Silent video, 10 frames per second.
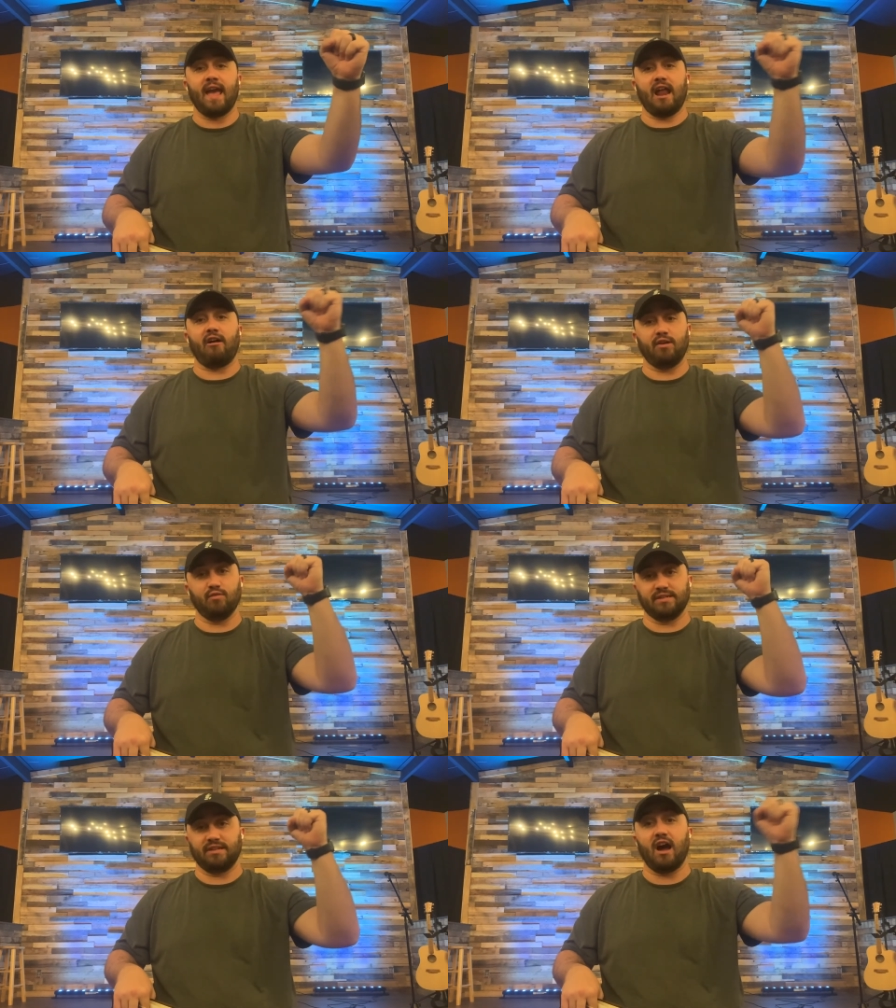and how He
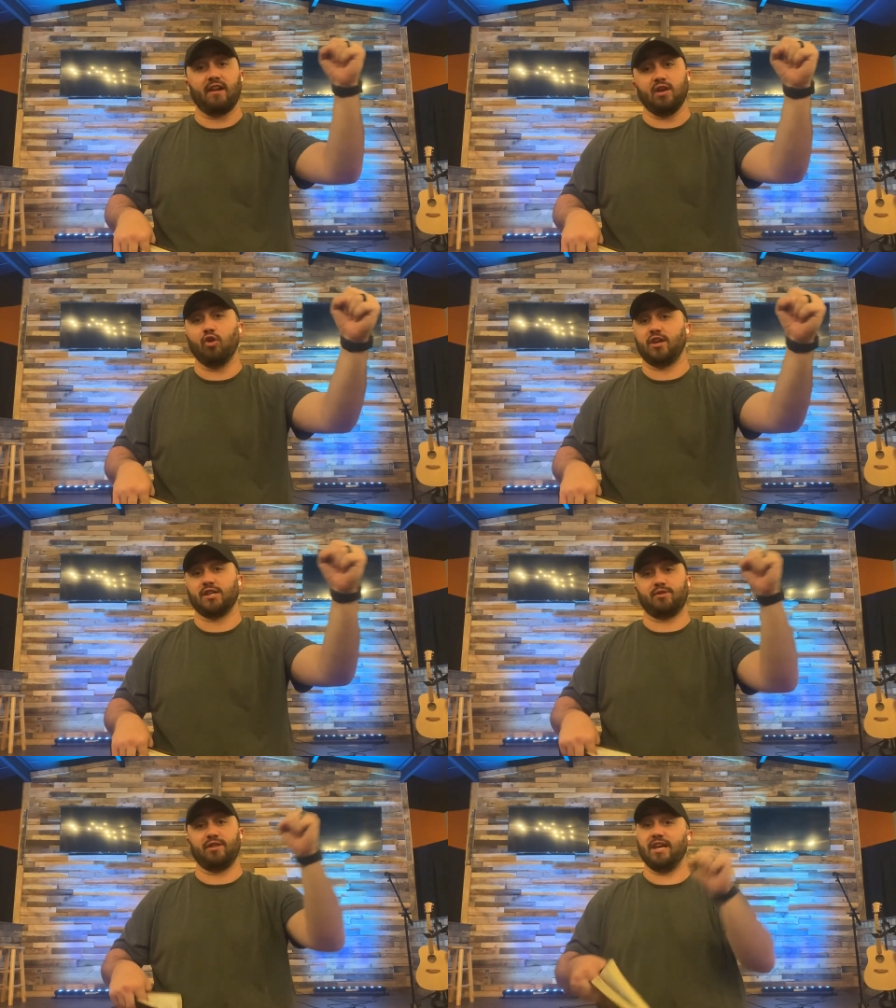was God of the Old
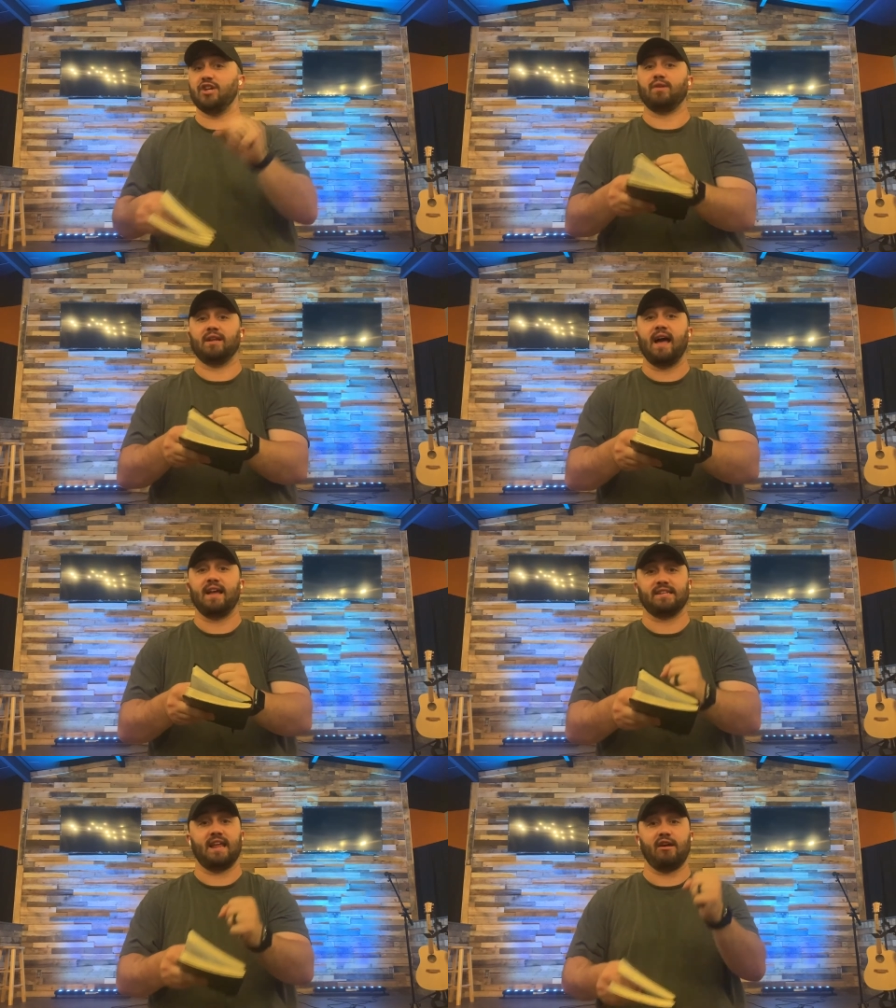Testament to the
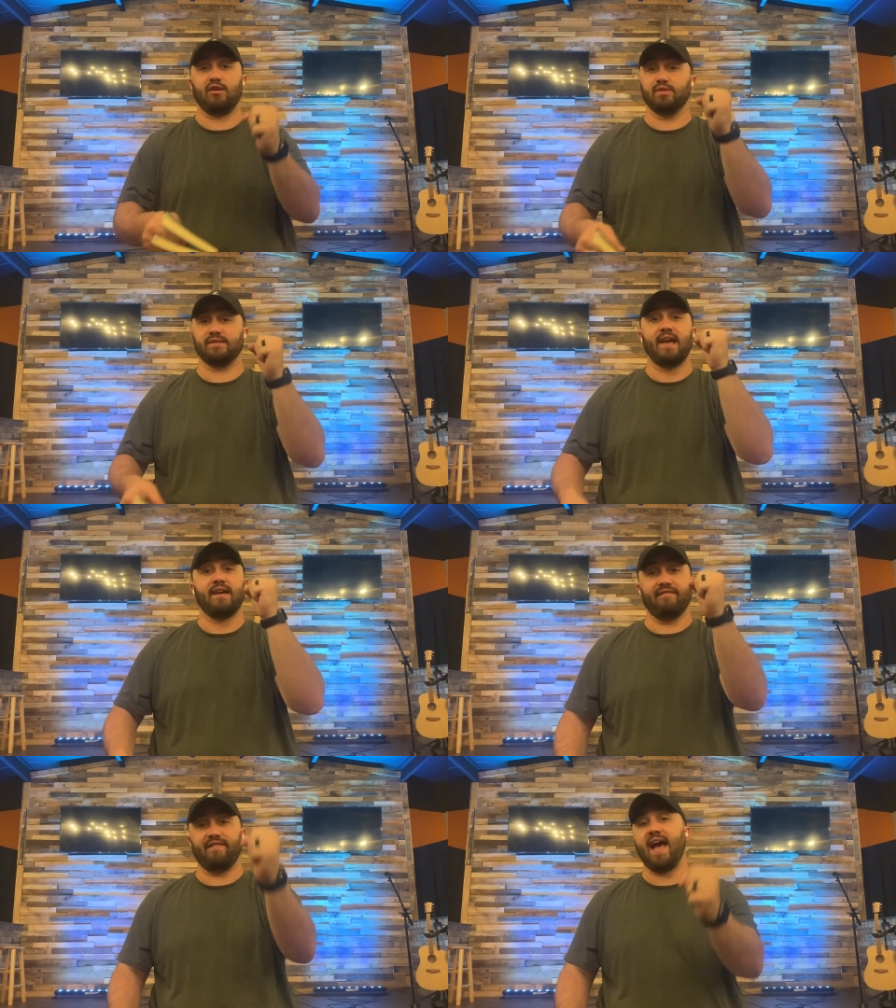Israelites and how He was
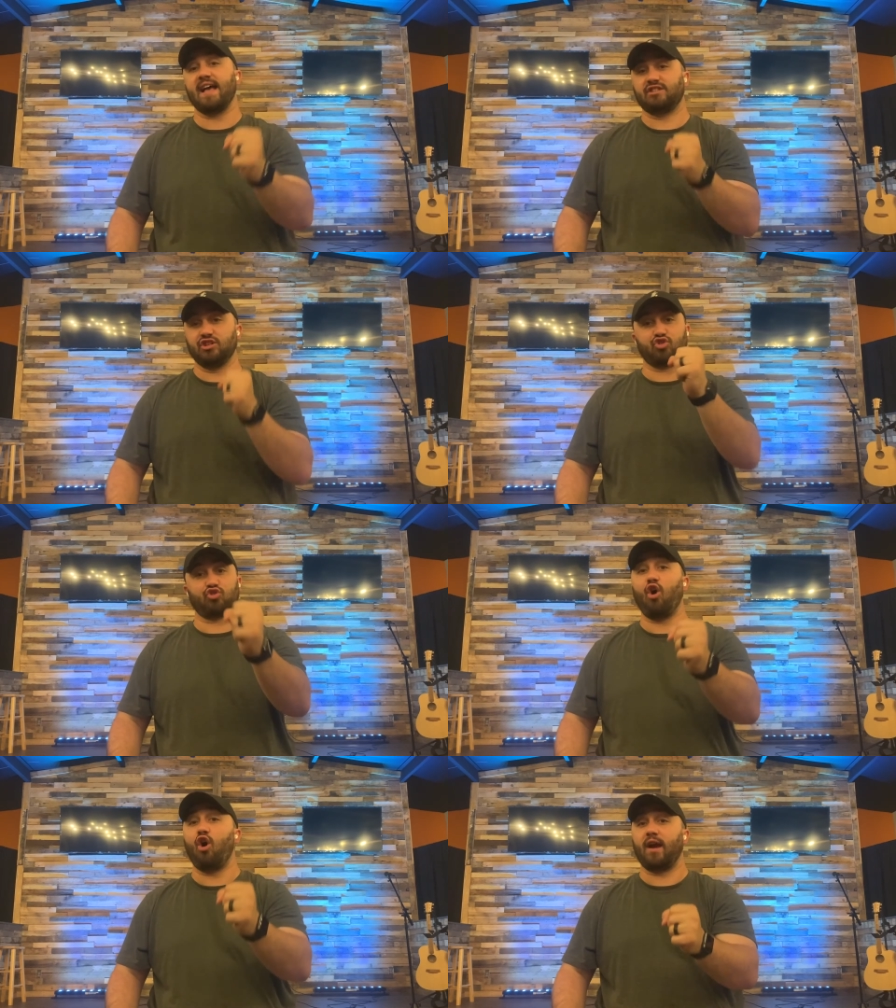vast and
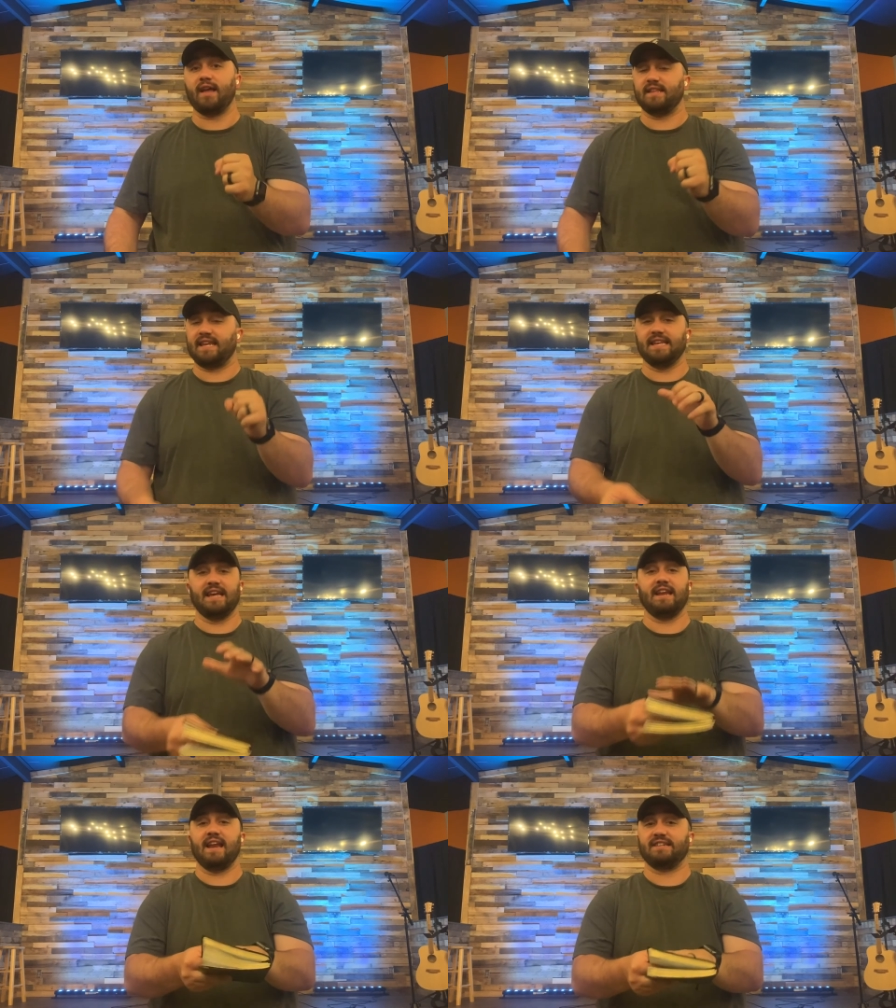strong, like He
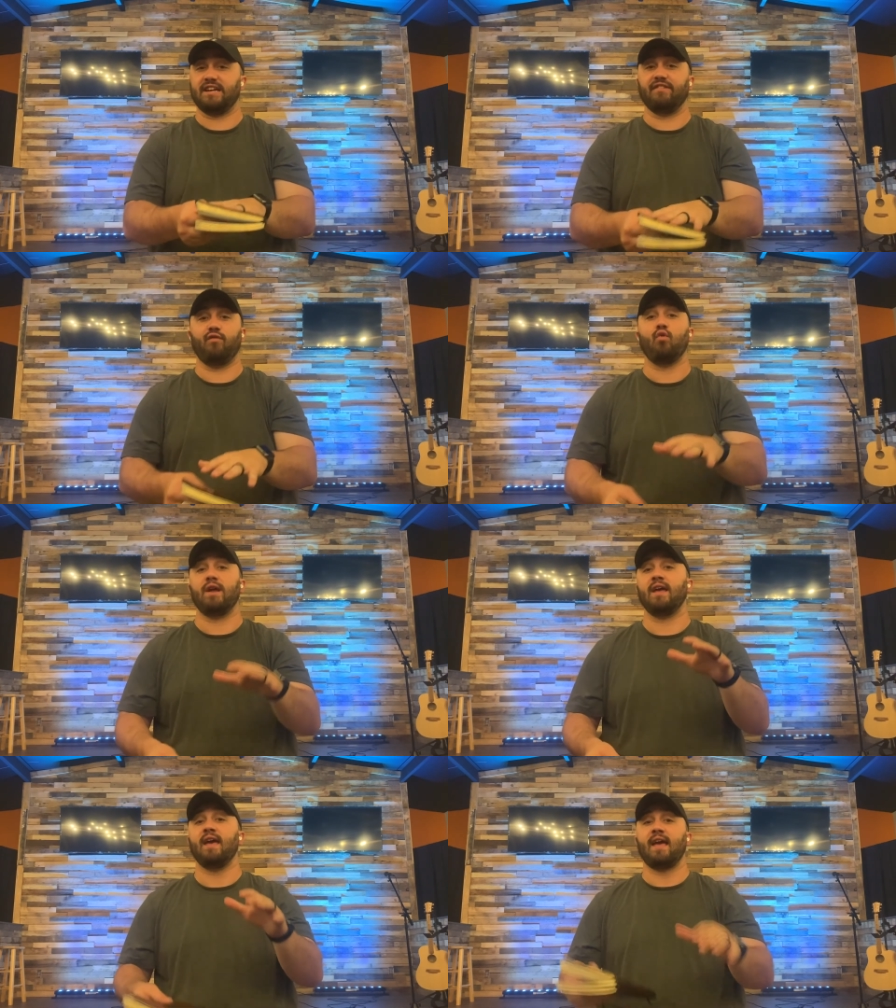did in Isaiah
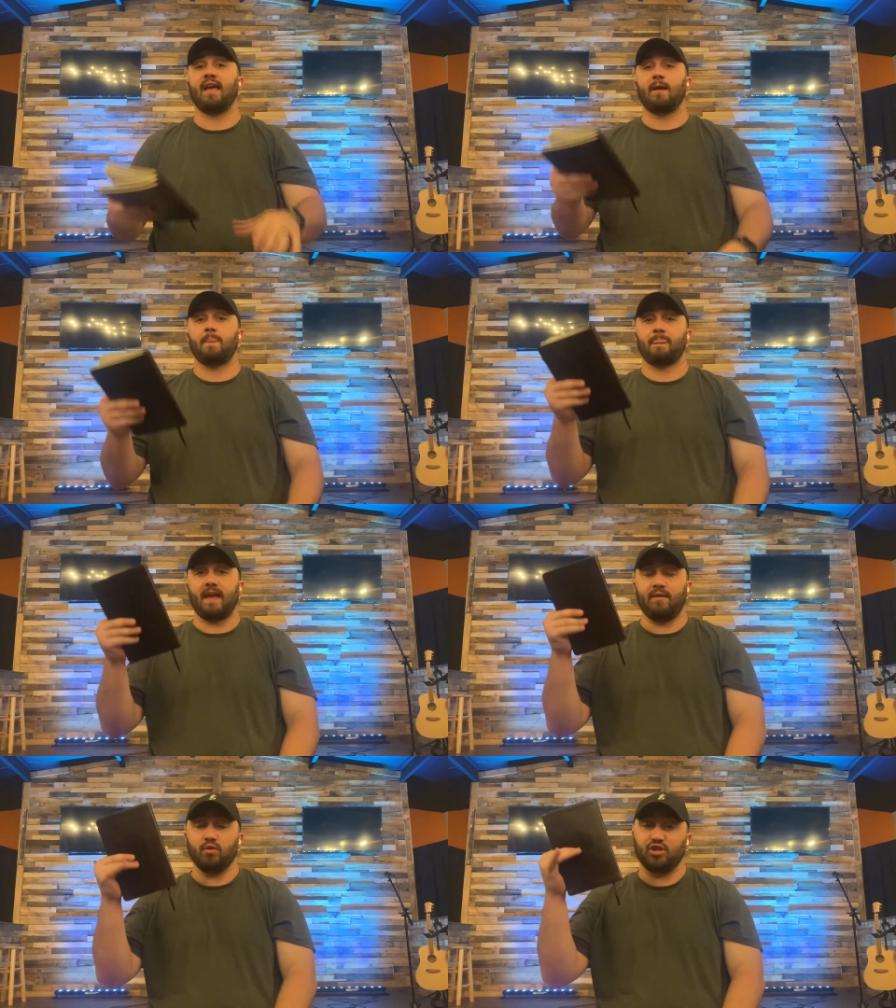40,
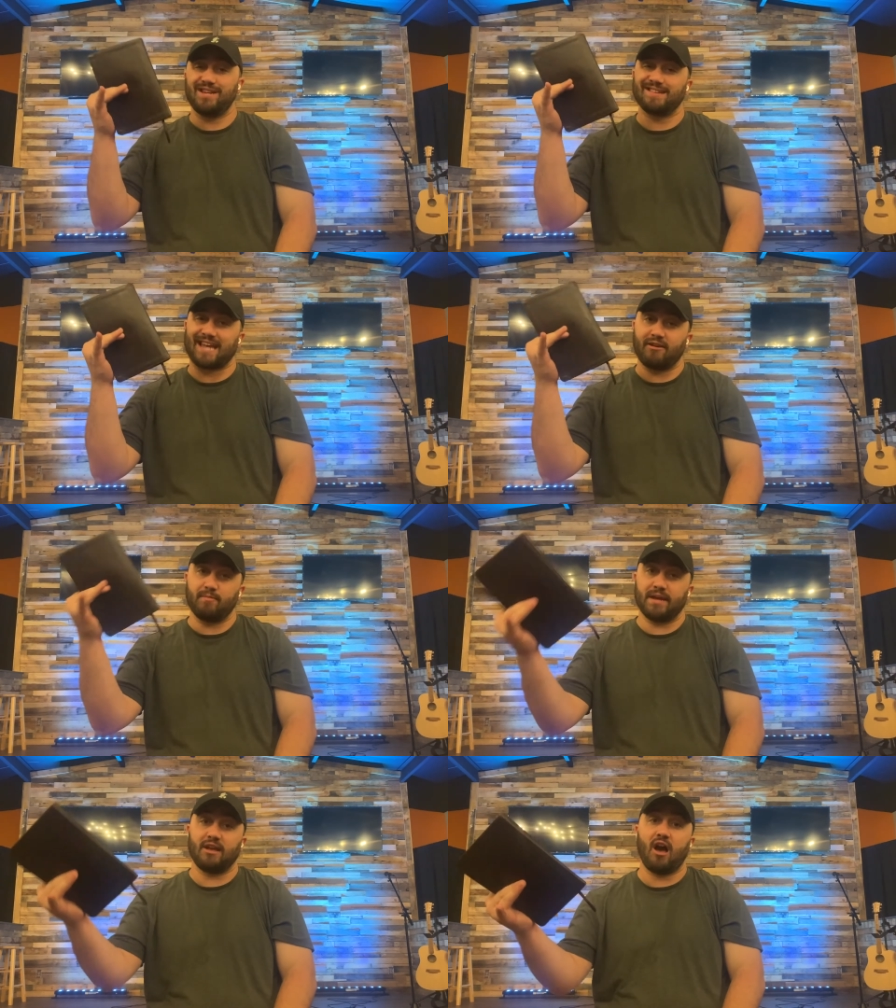and when Jesus came to
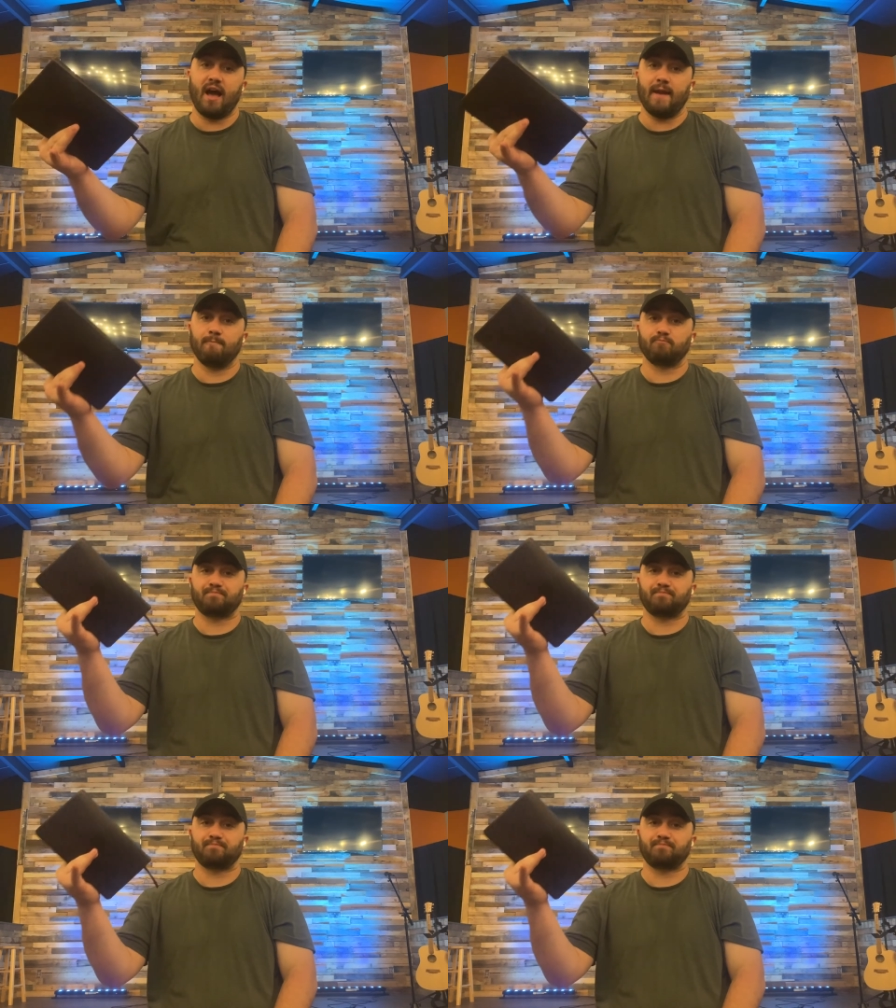be God,